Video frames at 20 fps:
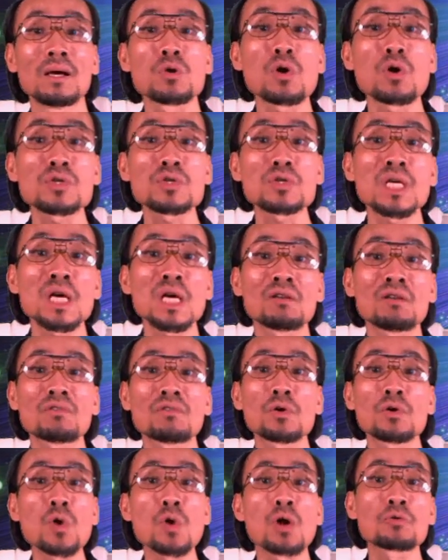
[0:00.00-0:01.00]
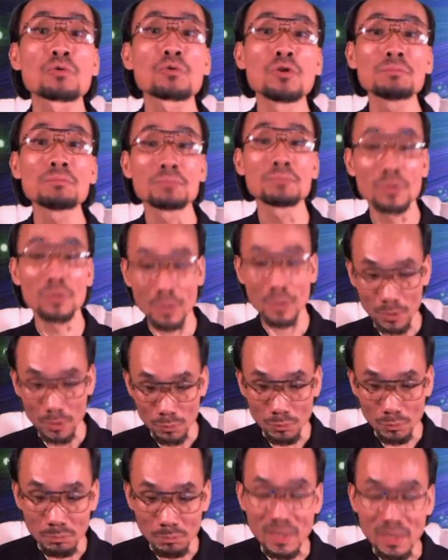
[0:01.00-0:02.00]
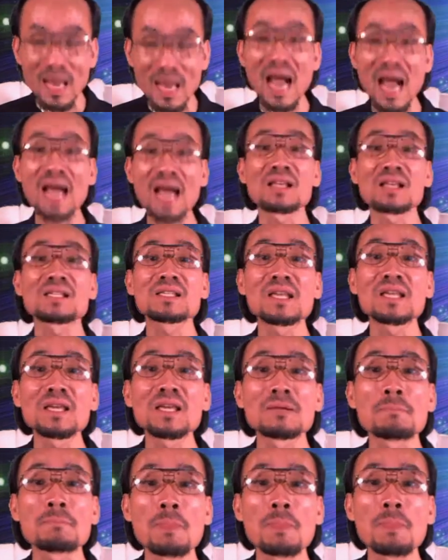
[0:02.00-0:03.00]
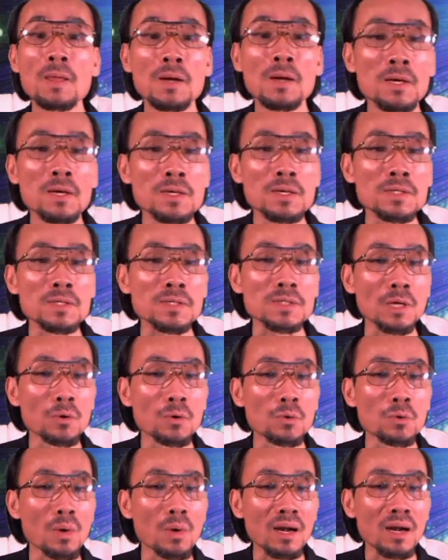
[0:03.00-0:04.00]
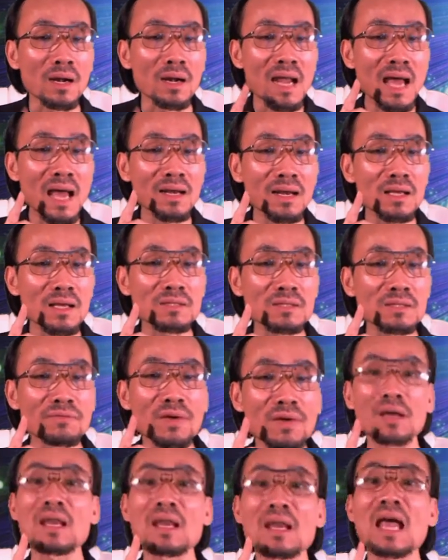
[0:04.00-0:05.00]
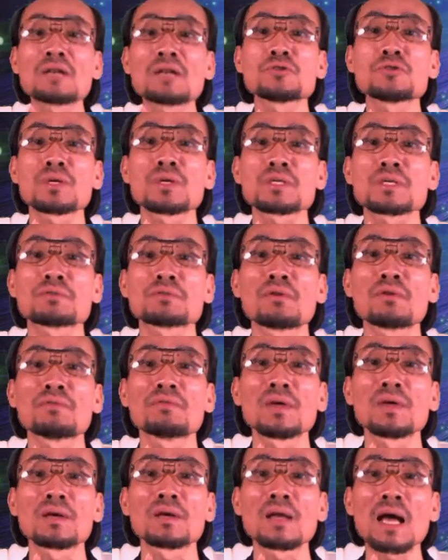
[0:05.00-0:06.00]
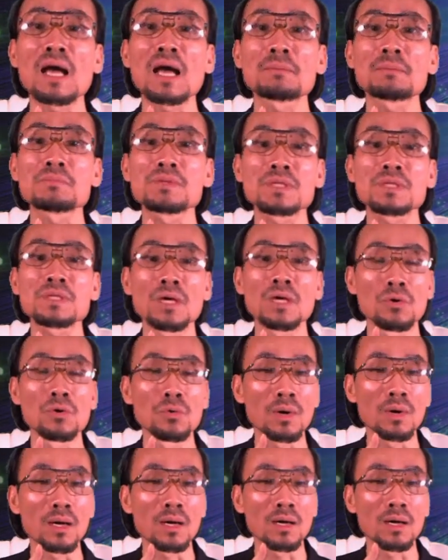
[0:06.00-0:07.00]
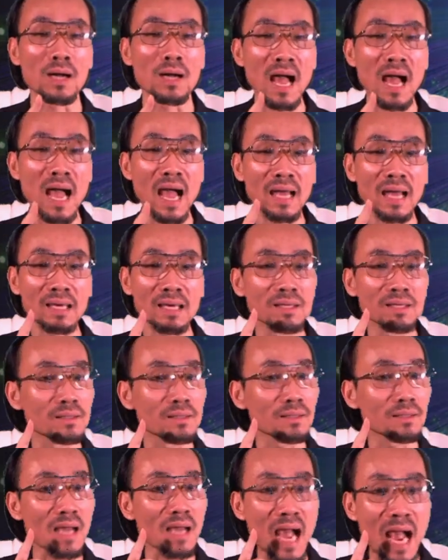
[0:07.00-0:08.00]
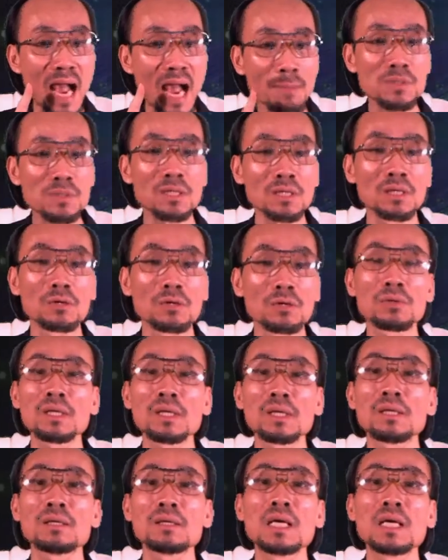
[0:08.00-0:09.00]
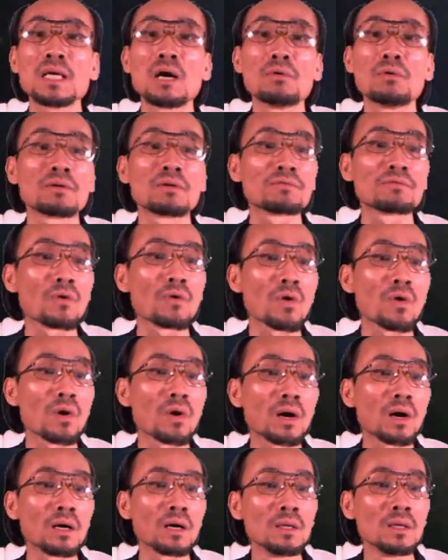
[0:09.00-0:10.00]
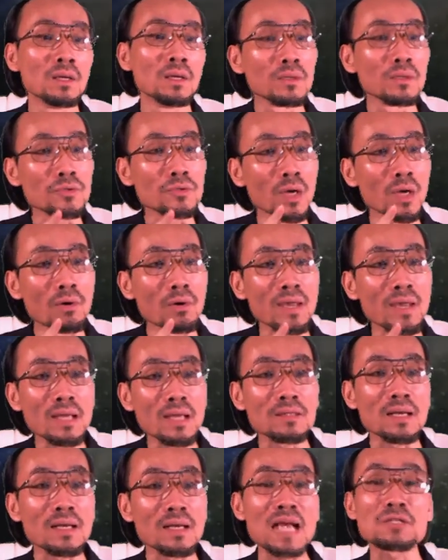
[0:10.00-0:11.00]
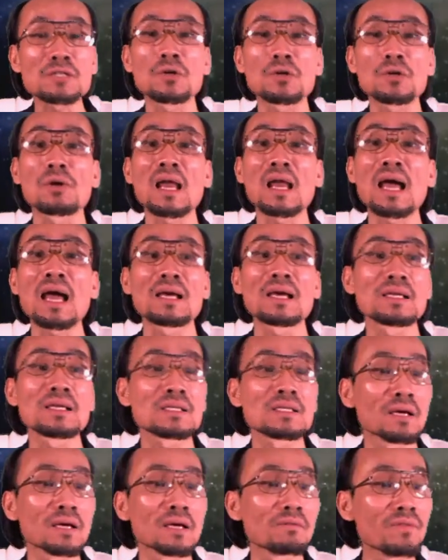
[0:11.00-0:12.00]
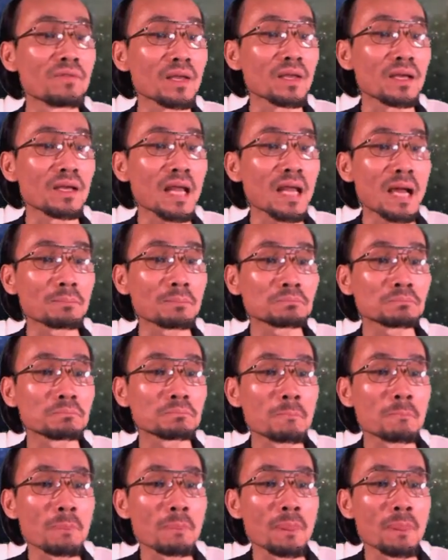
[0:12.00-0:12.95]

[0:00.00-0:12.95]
yourself or your group behind the scene. So that is very dangerous for Vietnam. So I absolutely going for internationalize Vietnam